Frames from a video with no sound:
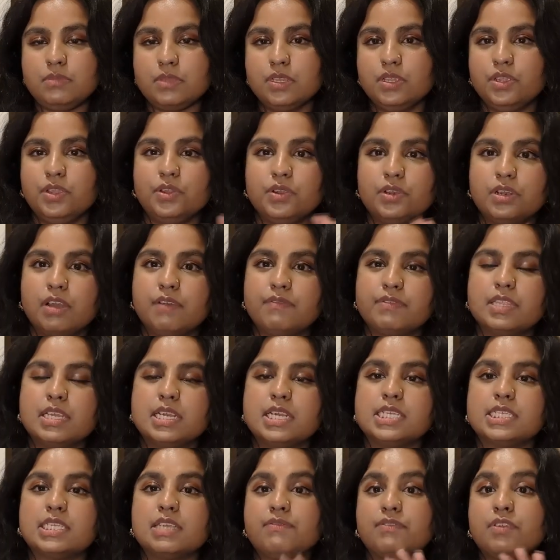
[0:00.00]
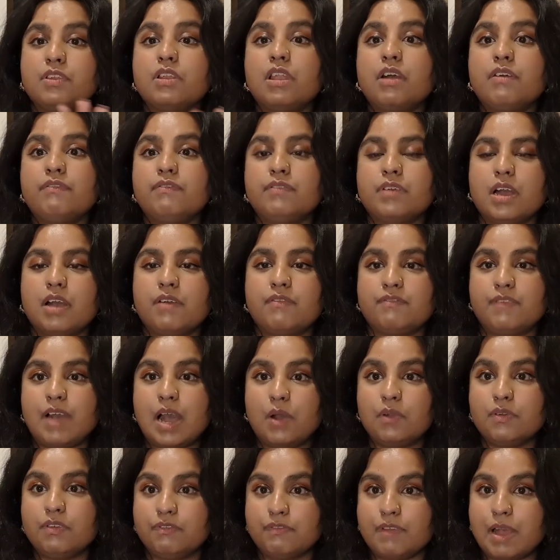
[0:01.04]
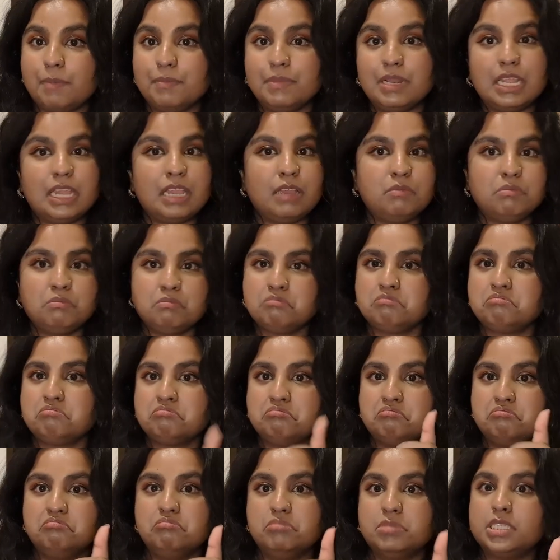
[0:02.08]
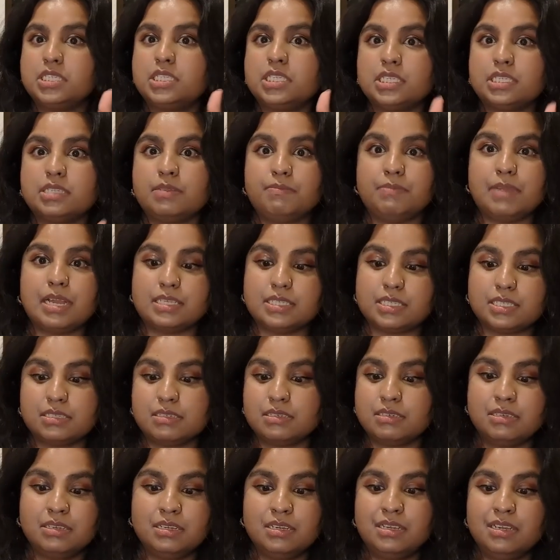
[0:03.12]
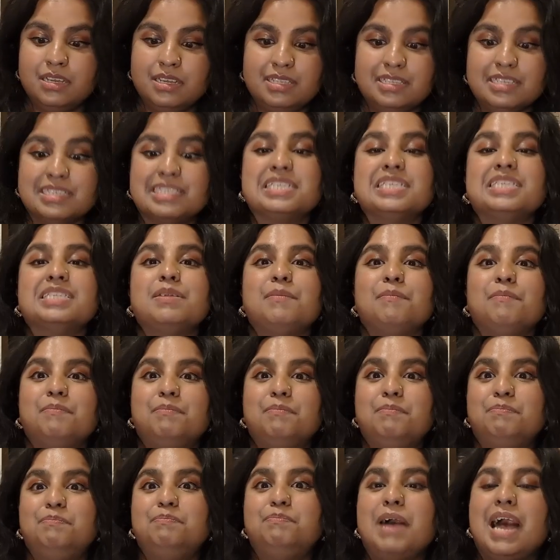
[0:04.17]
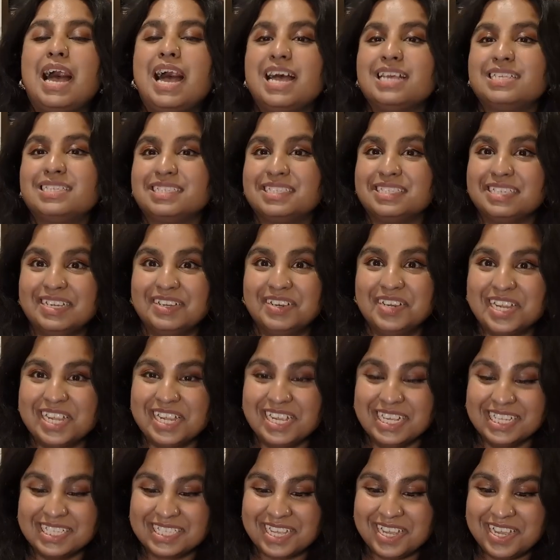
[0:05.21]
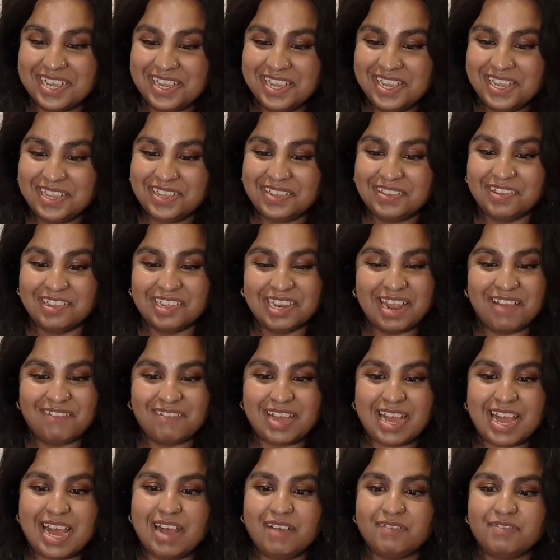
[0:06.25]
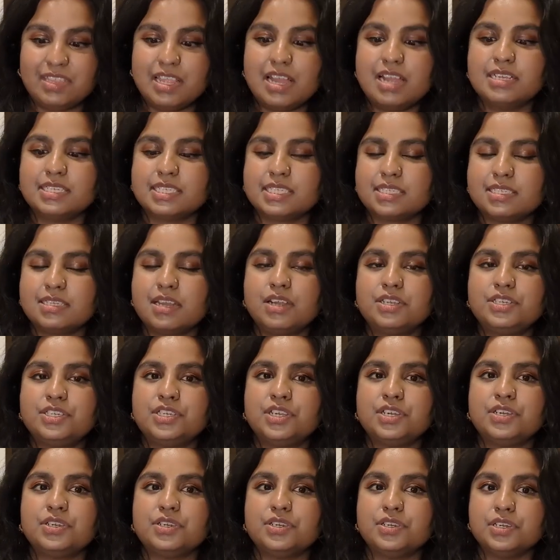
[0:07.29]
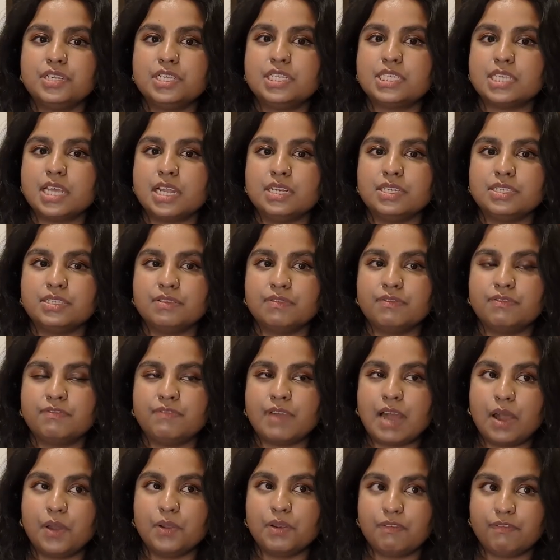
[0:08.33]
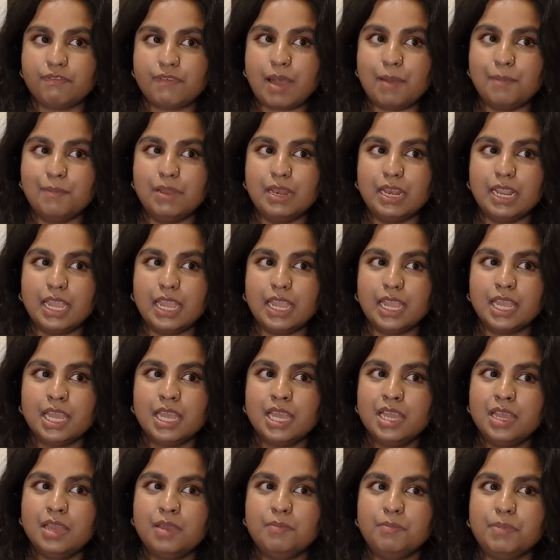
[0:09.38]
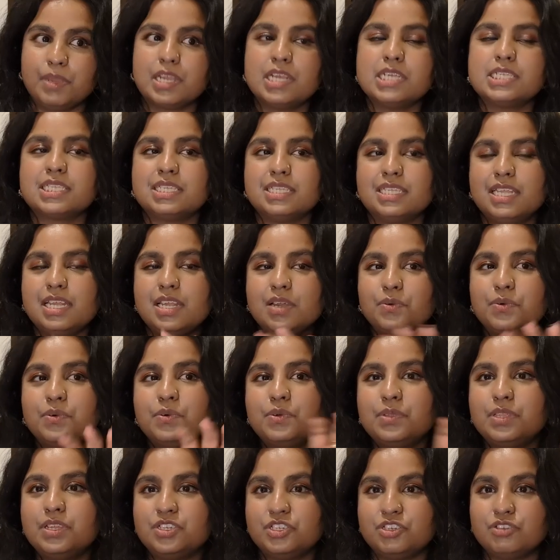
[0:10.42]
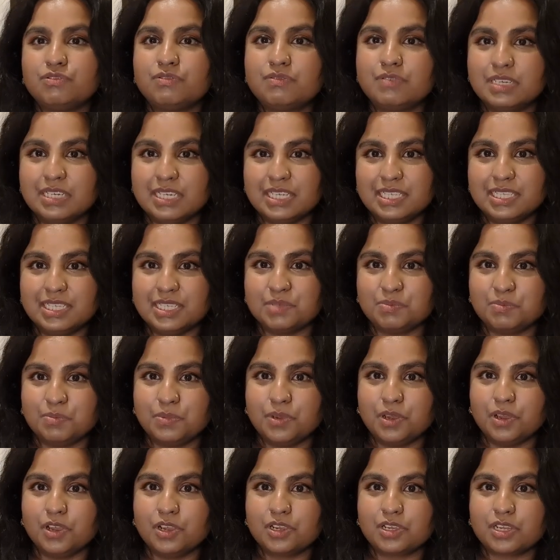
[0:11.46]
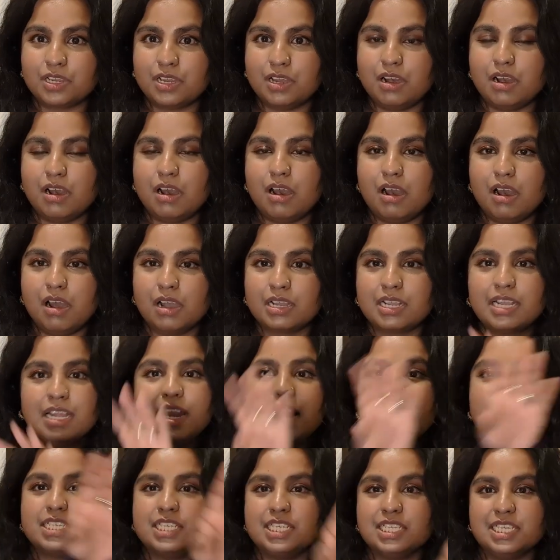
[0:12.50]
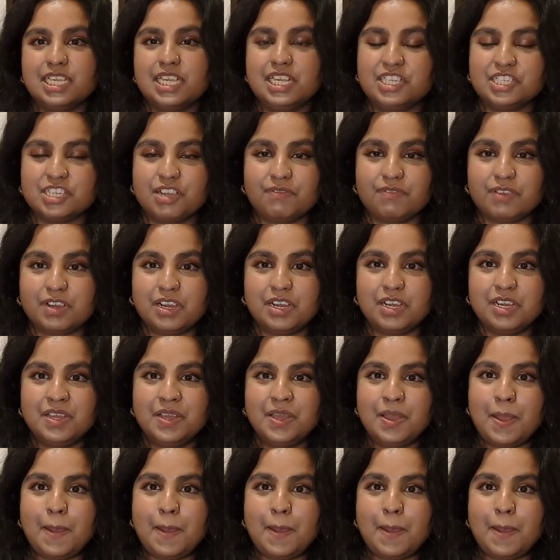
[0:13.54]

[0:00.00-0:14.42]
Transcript: you'd love this. If you love found family, this is the best. This is the best series you could ever have. There's such a good sense of found family, because all the children in this book are connected to each other,